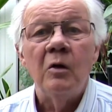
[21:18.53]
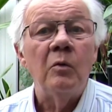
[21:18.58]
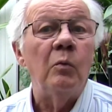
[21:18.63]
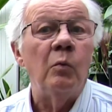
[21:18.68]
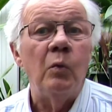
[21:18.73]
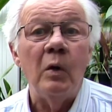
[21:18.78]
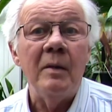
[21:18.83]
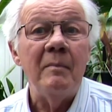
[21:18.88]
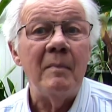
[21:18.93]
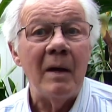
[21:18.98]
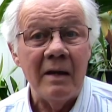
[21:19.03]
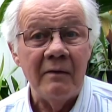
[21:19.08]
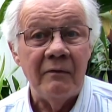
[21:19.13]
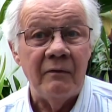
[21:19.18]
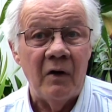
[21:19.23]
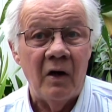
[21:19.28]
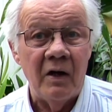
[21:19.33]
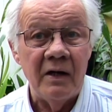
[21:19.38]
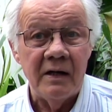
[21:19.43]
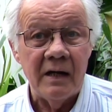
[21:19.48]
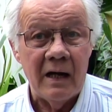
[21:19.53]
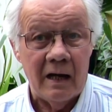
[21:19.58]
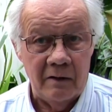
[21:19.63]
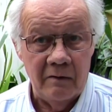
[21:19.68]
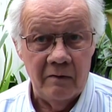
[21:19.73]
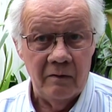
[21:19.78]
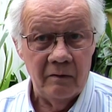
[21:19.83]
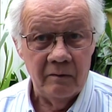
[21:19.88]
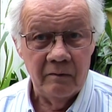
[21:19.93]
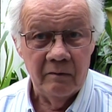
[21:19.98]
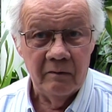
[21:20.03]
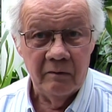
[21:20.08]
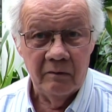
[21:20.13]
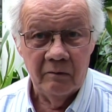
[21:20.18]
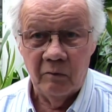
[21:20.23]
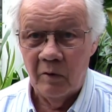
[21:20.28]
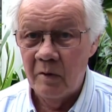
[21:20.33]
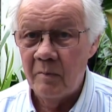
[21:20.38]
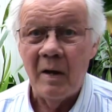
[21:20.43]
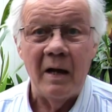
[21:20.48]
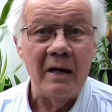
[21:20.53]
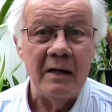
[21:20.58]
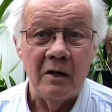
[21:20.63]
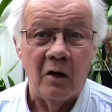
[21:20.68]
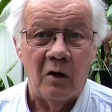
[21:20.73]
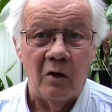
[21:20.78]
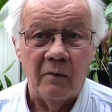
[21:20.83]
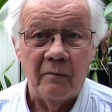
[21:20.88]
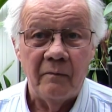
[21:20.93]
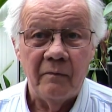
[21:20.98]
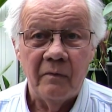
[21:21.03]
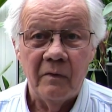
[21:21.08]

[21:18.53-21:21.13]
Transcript: We may find out, we may not.